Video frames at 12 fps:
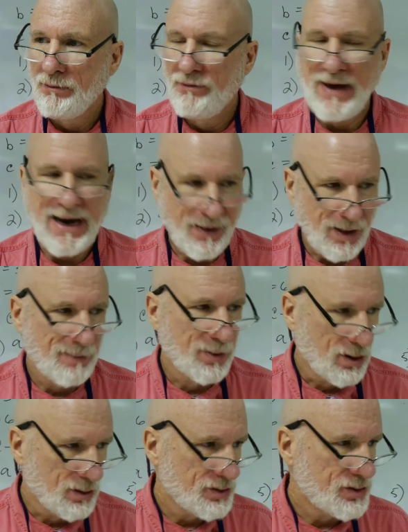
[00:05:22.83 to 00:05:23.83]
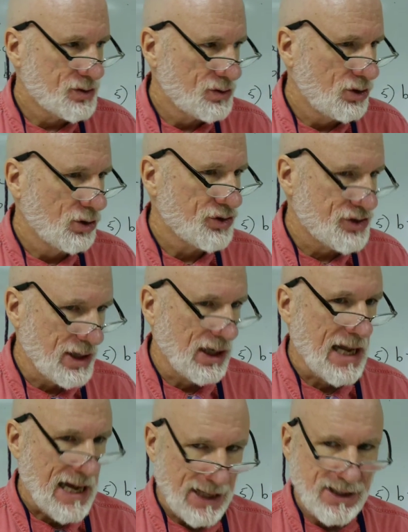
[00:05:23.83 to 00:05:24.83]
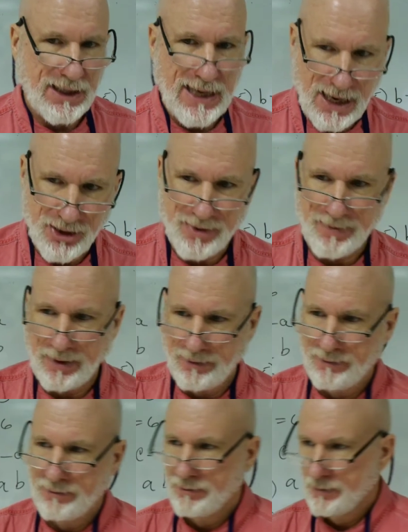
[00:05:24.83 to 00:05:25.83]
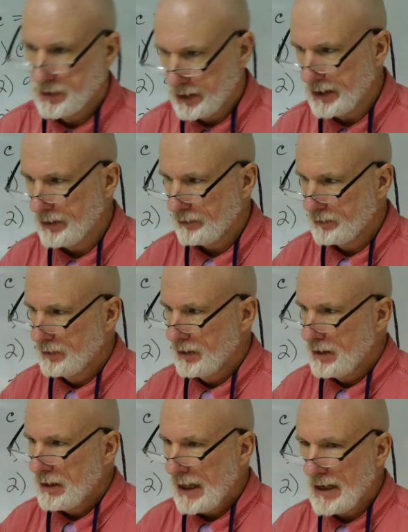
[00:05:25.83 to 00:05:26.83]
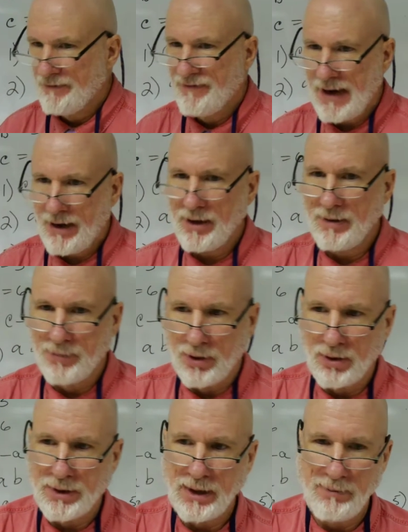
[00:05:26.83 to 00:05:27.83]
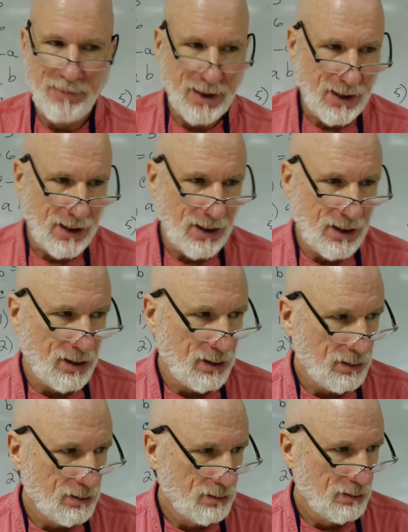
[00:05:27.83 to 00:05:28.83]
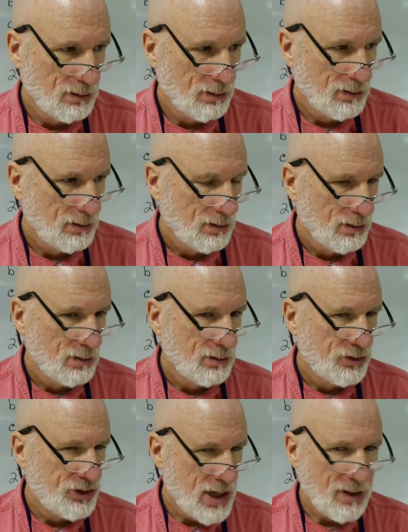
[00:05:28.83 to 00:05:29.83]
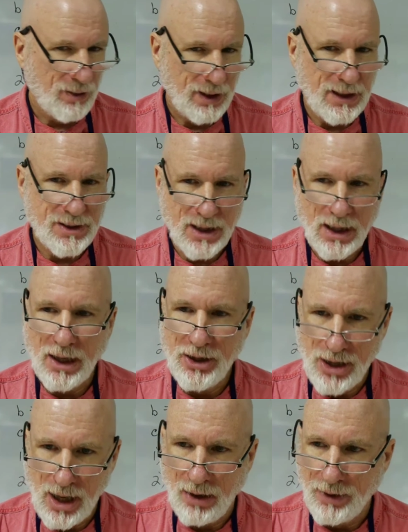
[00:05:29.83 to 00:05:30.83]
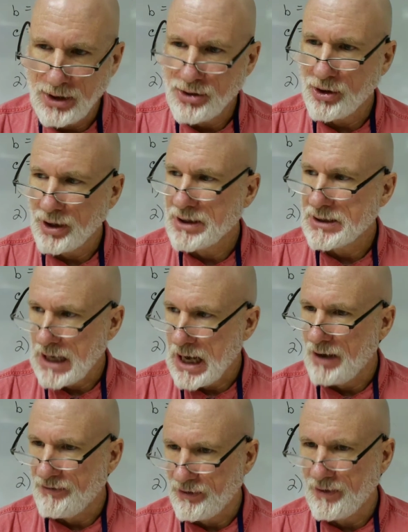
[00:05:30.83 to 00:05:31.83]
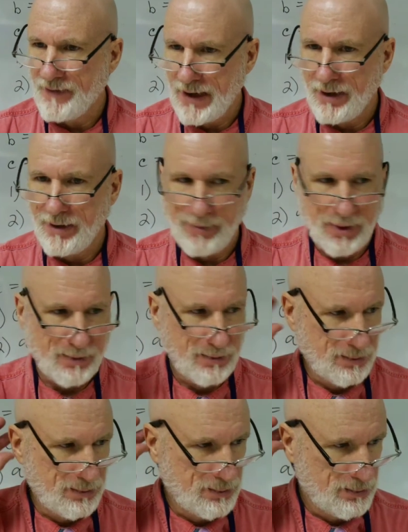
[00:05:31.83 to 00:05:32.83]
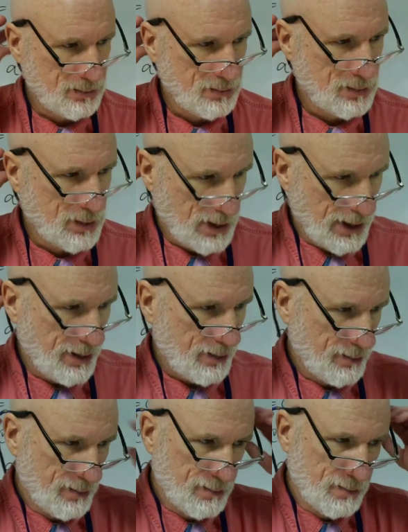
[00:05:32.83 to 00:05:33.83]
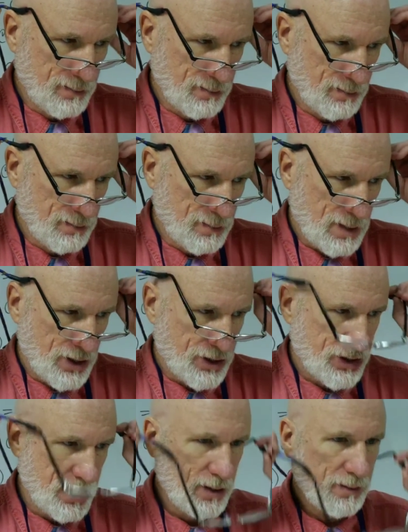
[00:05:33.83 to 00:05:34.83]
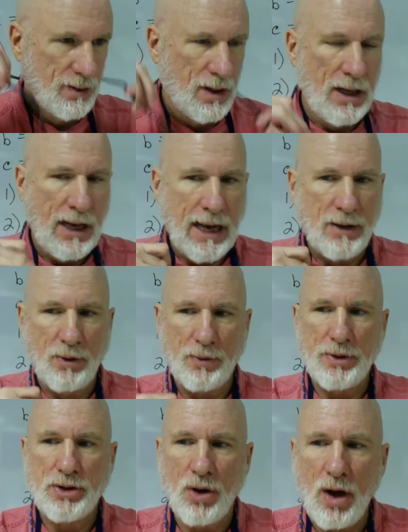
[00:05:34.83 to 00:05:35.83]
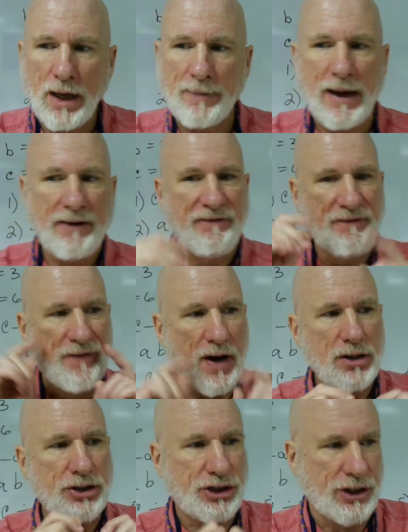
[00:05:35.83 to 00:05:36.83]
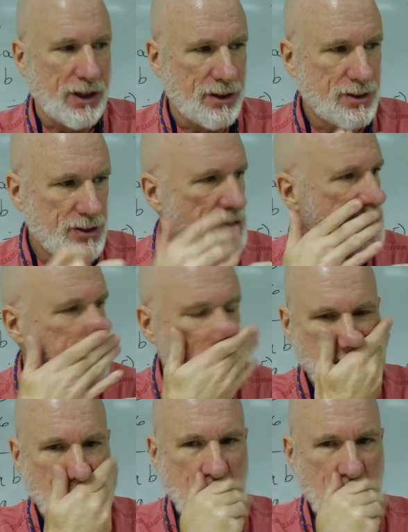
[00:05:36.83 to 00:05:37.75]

Variables you'll see a lot in algebra. Clear? And a variable can be, generally is an unknown, and you're going to solve for a variable. Clear? Understood? And when we talk about functions,